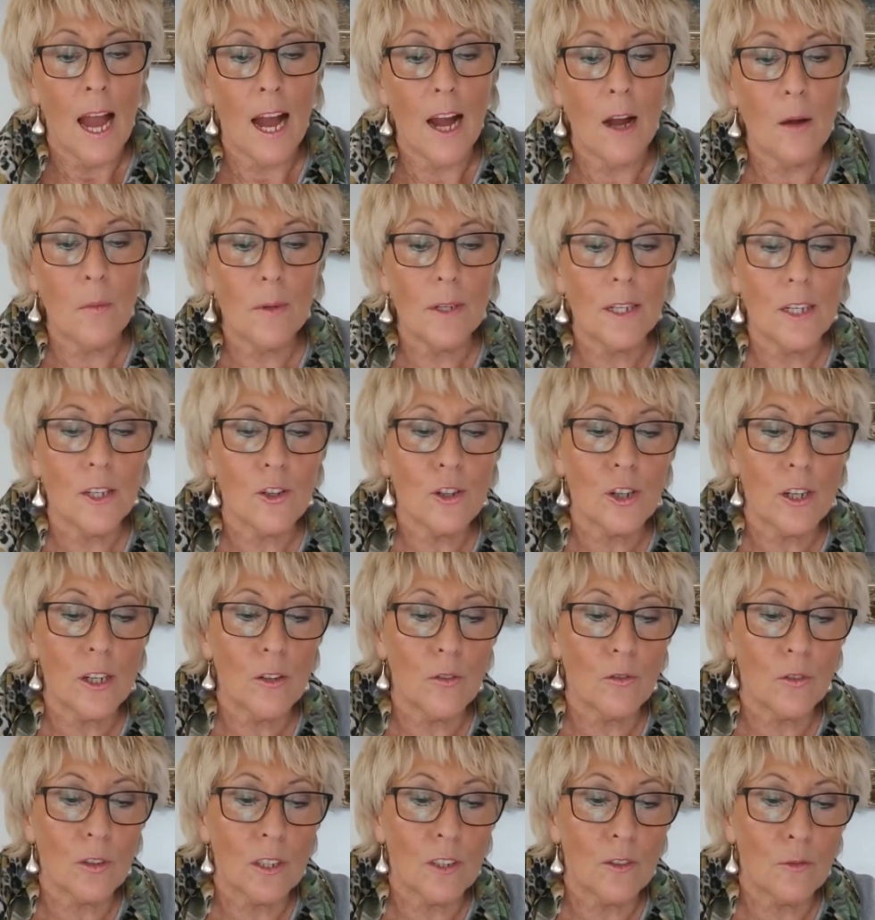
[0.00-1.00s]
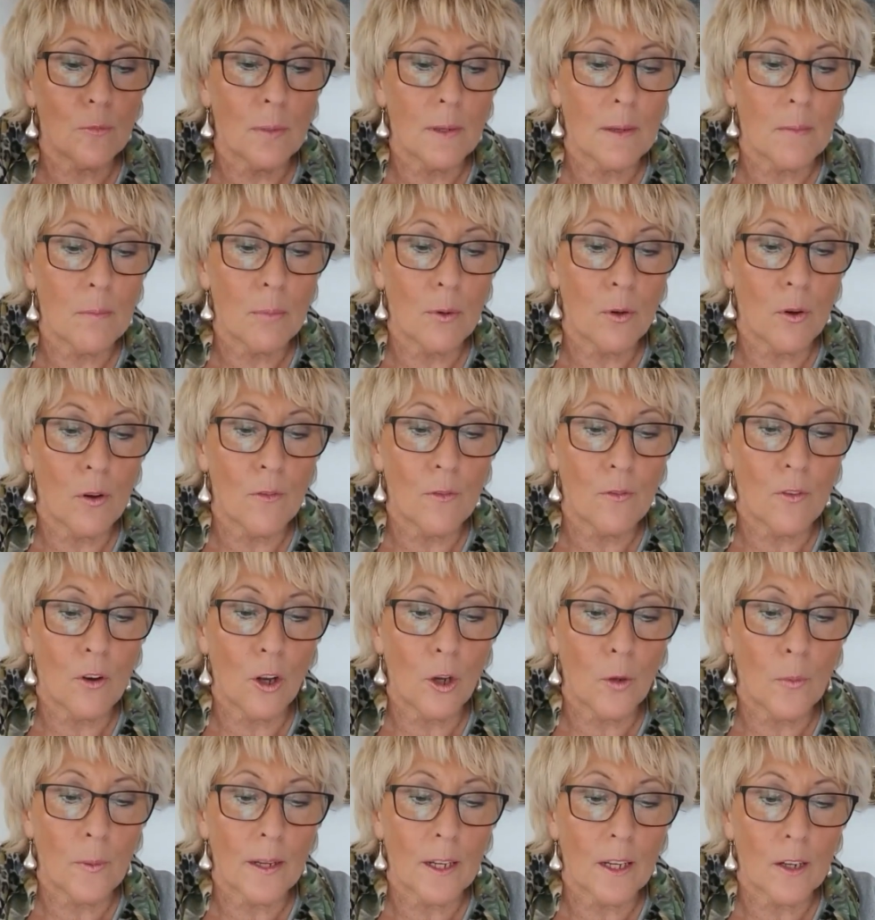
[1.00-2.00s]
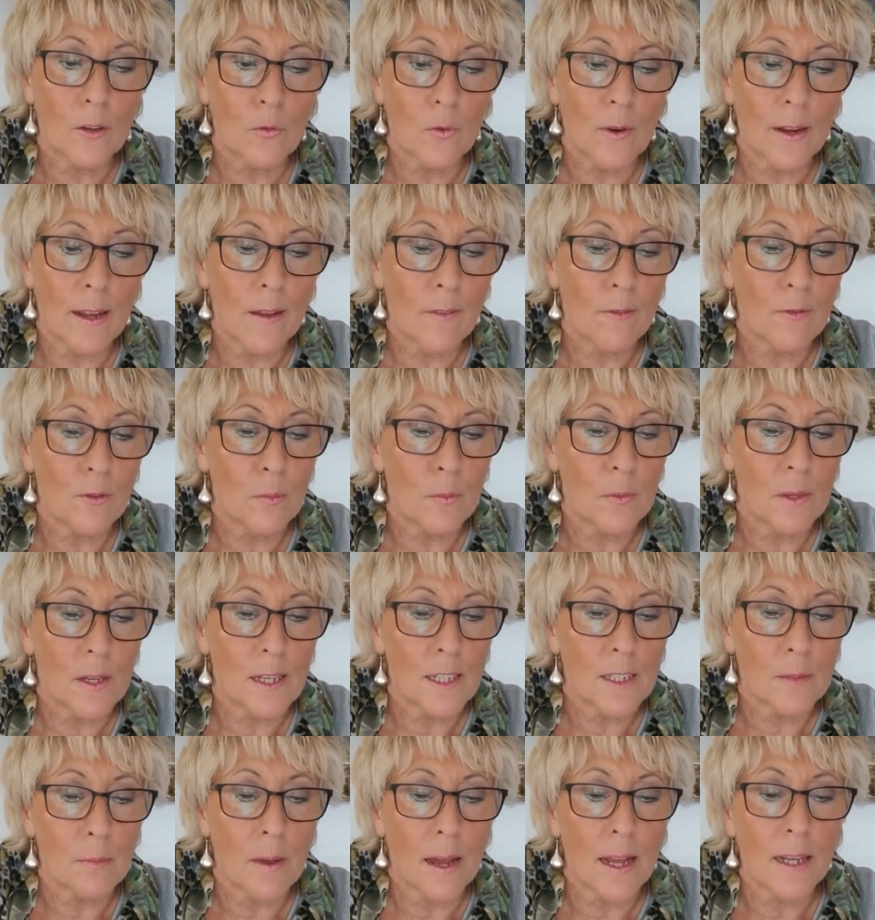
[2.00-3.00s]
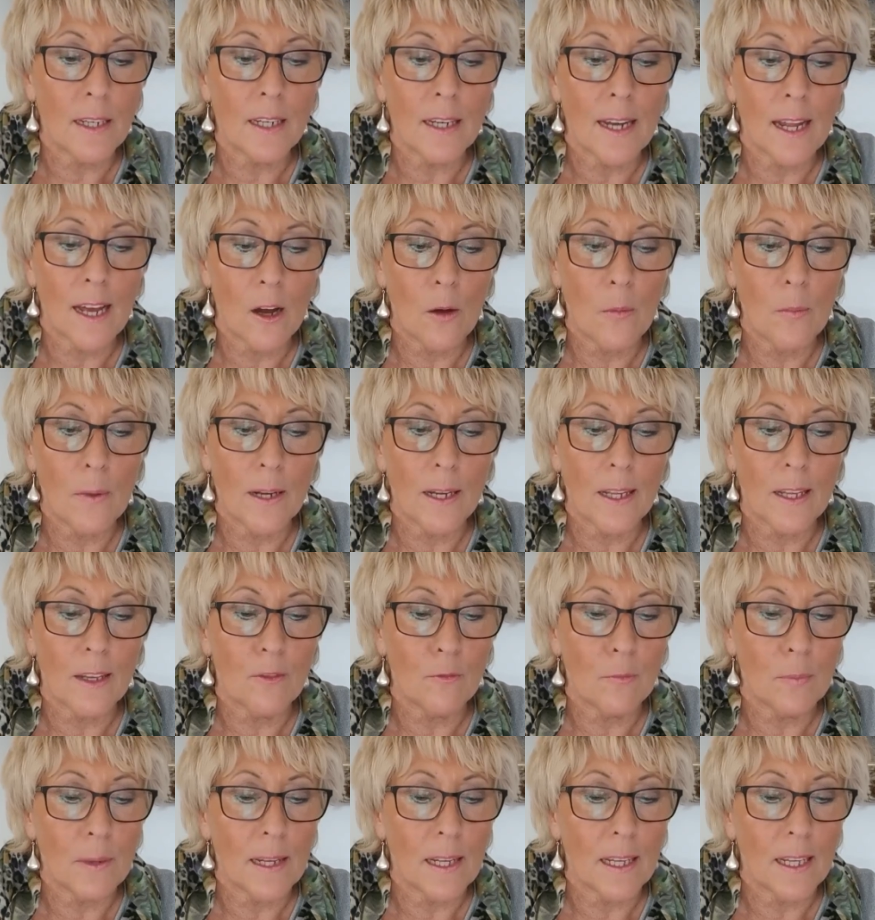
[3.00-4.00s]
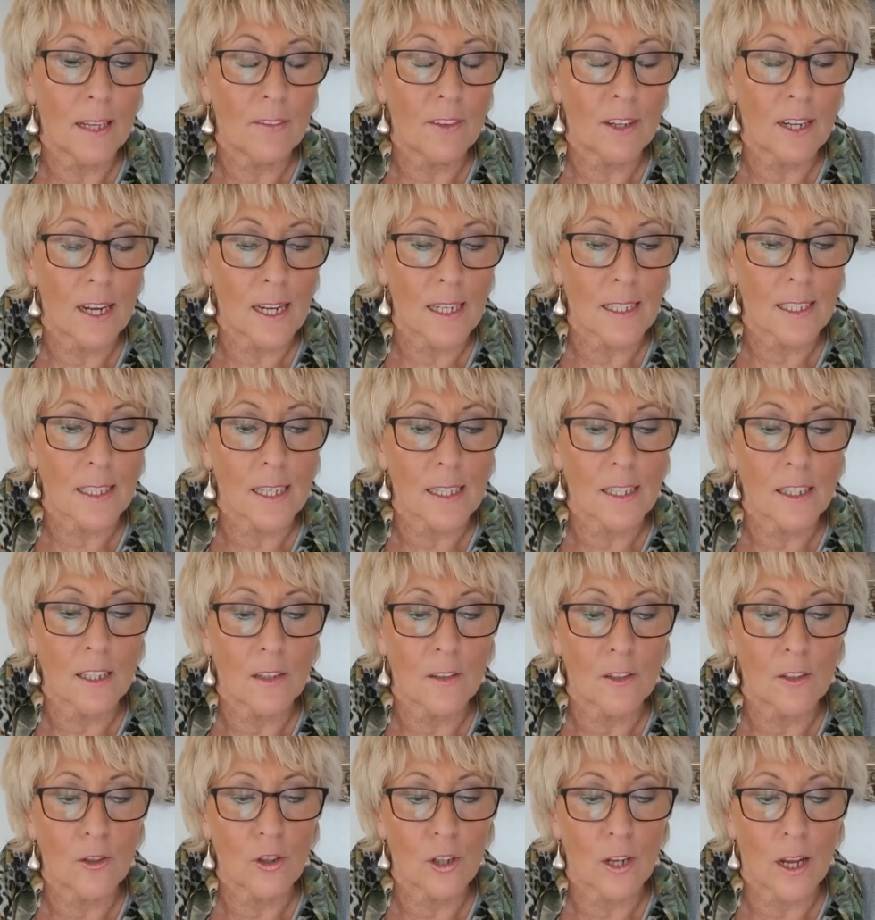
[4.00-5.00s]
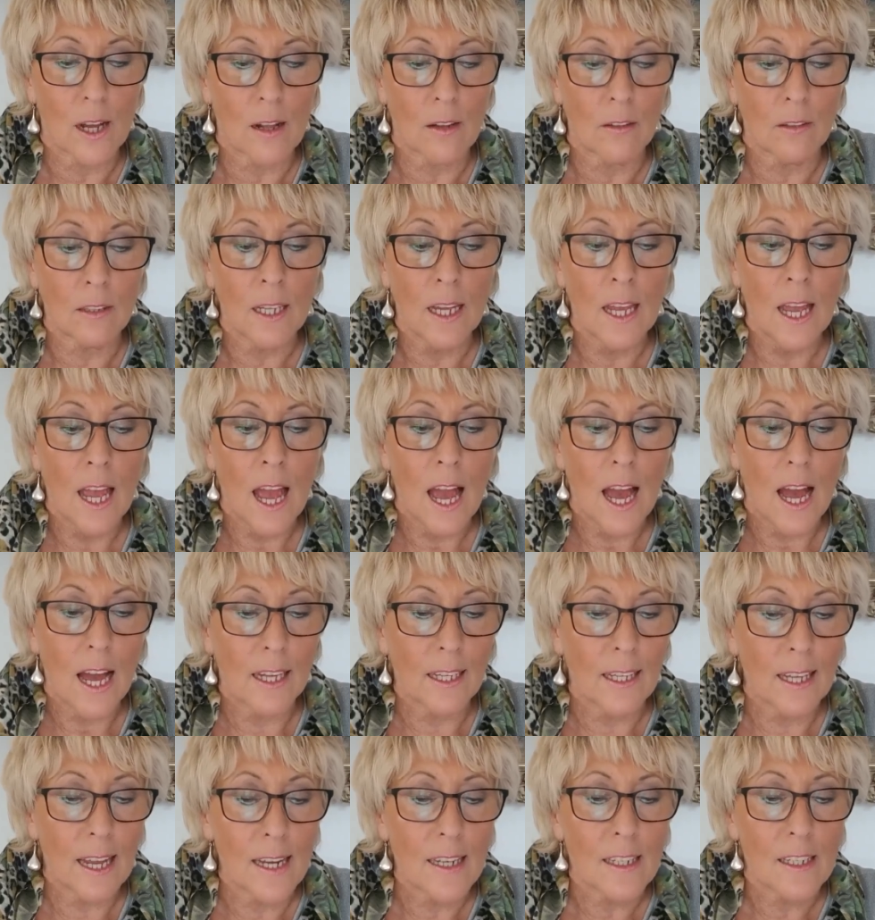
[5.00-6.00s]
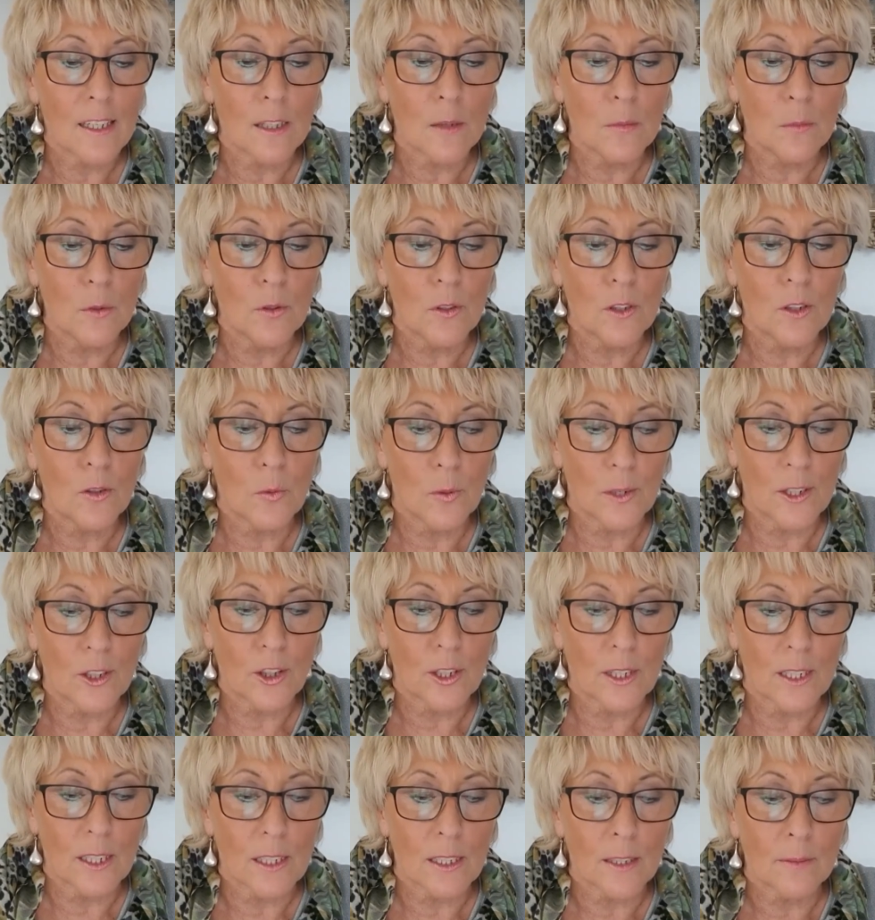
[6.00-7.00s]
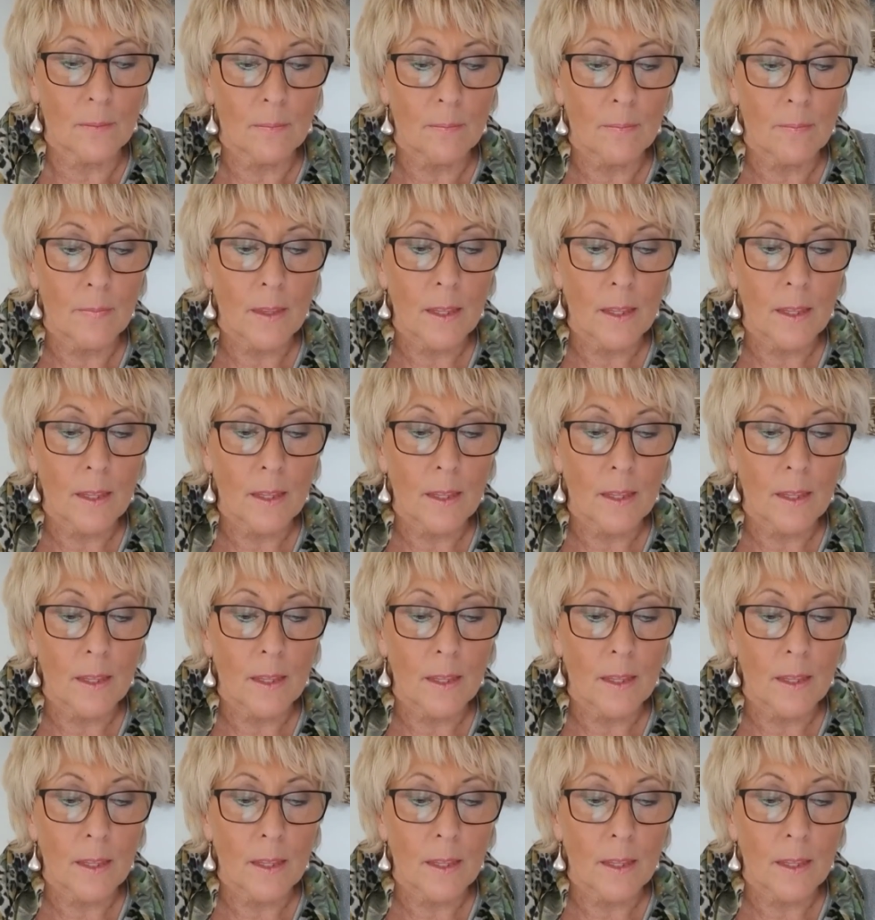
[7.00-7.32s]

How many children have been born following a rape from these men, and how many have been given access to the child against the mother's wishes?